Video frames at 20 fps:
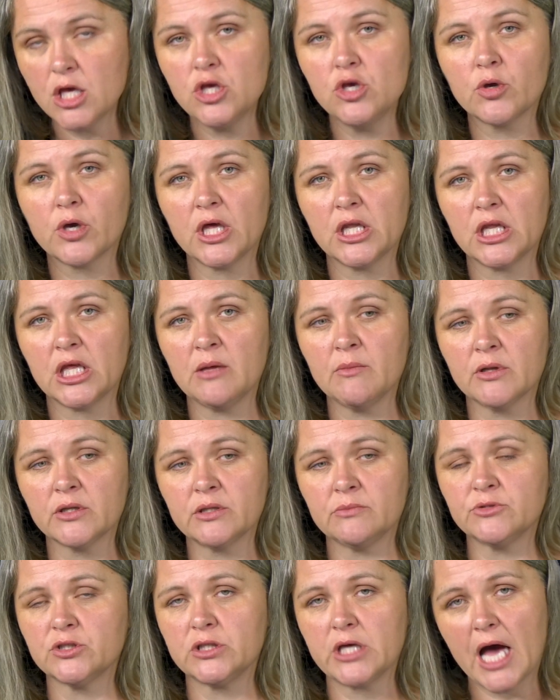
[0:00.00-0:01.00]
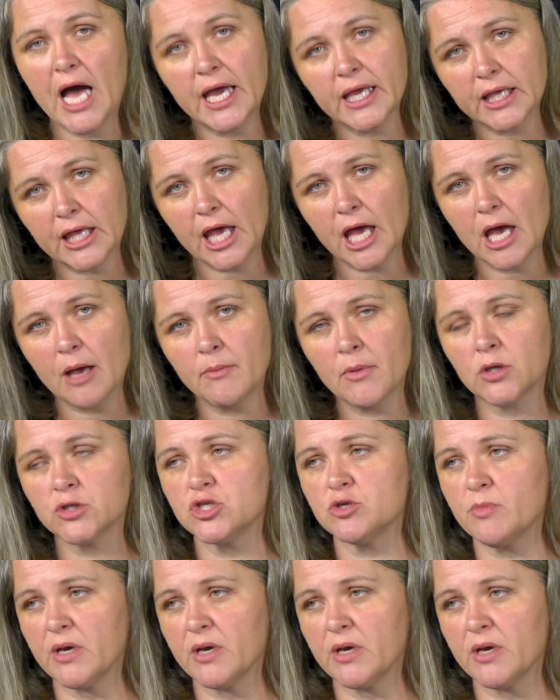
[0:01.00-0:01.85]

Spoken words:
you can email them to the ICAM or to